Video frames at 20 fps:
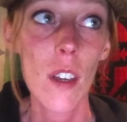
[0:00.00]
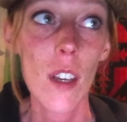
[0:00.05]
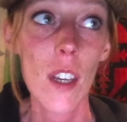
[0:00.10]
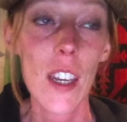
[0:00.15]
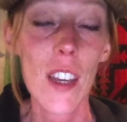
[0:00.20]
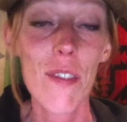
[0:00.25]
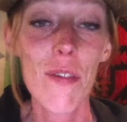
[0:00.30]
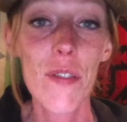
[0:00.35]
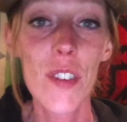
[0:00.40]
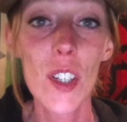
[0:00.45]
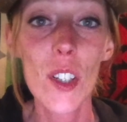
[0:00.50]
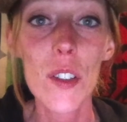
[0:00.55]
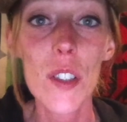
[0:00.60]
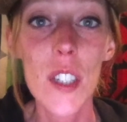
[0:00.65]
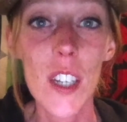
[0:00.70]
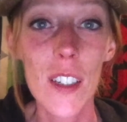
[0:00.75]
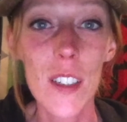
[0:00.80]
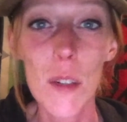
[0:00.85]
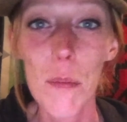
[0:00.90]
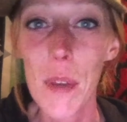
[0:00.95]
it feels
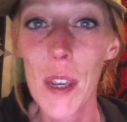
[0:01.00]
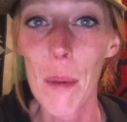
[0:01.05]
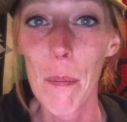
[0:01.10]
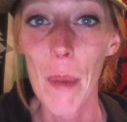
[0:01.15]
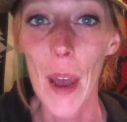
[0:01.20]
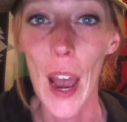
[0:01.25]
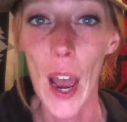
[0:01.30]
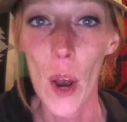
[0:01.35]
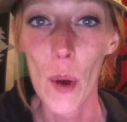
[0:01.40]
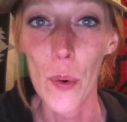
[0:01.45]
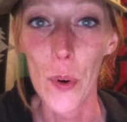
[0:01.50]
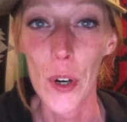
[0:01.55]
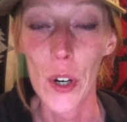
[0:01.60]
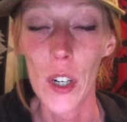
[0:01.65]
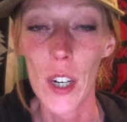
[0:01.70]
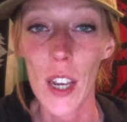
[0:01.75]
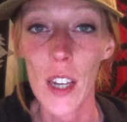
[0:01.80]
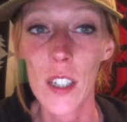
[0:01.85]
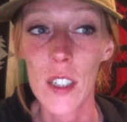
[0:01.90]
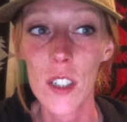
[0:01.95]
good to be
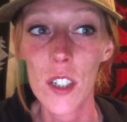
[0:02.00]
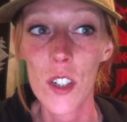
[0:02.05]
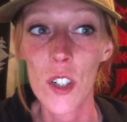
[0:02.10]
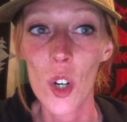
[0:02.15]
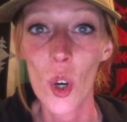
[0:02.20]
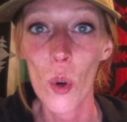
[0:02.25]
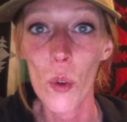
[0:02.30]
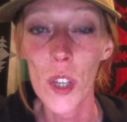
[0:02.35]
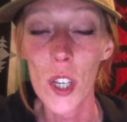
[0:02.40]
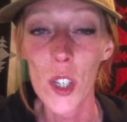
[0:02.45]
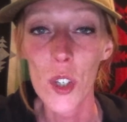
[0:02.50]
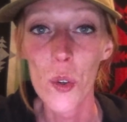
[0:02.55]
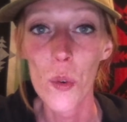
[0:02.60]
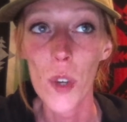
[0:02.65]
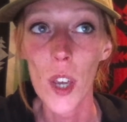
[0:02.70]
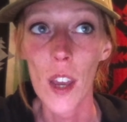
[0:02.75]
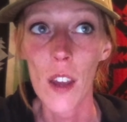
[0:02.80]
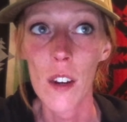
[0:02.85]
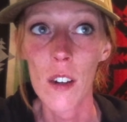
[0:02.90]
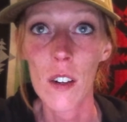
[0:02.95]
empowered and to know that you
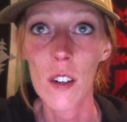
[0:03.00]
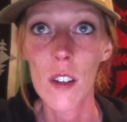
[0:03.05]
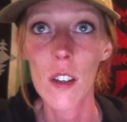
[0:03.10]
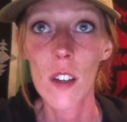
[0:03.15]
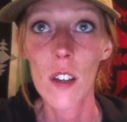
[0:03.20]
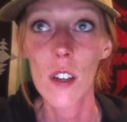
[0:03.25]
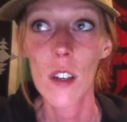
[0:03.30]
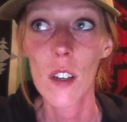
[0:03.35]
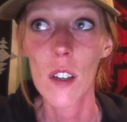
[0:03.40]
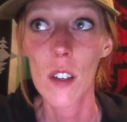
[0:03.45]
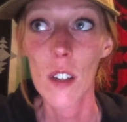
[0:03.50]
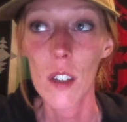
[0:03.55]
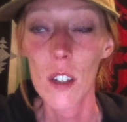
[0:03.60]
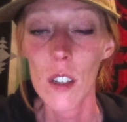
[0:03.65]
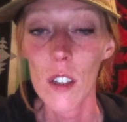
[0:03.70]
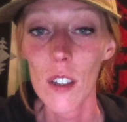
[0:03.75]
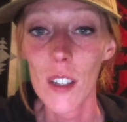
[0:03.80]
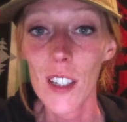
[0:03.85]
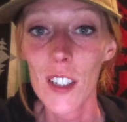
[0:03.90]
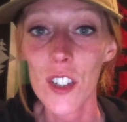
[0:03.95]
can.
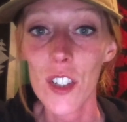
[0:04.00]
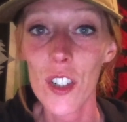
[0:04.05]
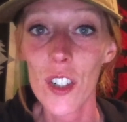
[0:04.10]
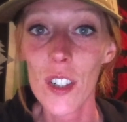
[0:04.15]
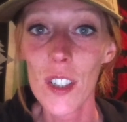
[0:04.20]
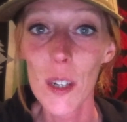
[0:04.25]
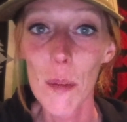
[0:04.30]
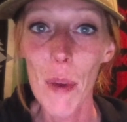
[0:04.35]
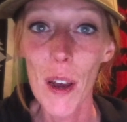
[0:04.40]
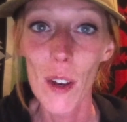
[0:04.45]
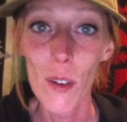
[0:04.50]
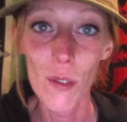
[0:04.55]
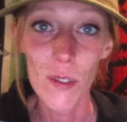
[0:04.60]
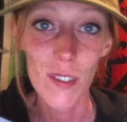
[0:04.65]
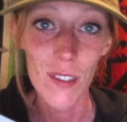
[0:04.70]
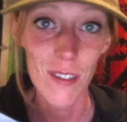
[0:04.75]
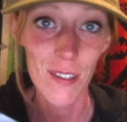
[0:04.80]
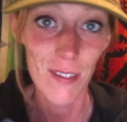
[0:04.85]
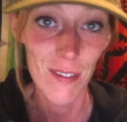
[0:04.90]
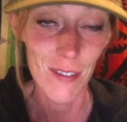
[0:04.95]
It's just about,
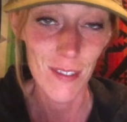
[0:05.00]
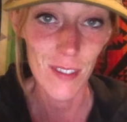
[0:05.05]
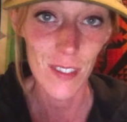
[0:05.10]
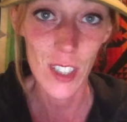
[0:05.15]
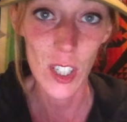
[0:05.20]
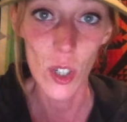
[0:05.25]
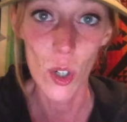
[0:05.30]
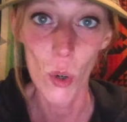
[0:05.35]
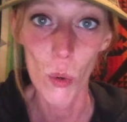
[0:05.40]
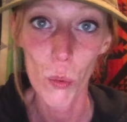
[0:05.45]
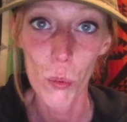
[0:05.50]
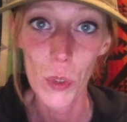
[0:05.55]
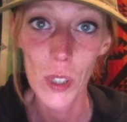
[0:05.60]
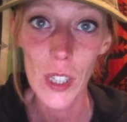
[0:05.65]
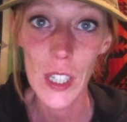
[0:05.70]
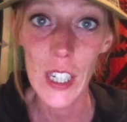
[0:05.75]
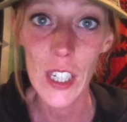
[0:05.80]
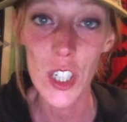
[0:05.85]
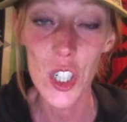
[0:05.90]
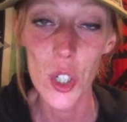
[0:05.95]
you know,
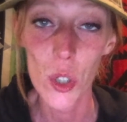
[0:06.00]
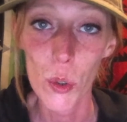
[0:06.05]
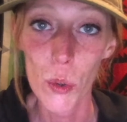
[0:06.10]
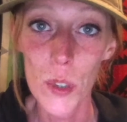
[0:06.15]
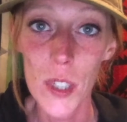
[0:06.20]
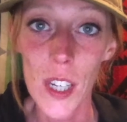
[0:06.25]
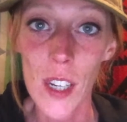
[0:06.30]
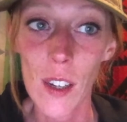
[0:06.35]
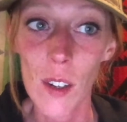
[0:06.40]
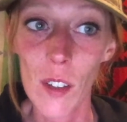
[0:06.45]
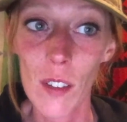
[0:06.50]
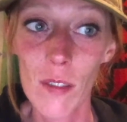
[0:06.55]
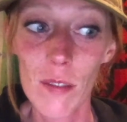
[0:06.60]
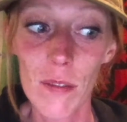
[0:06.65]
really choosing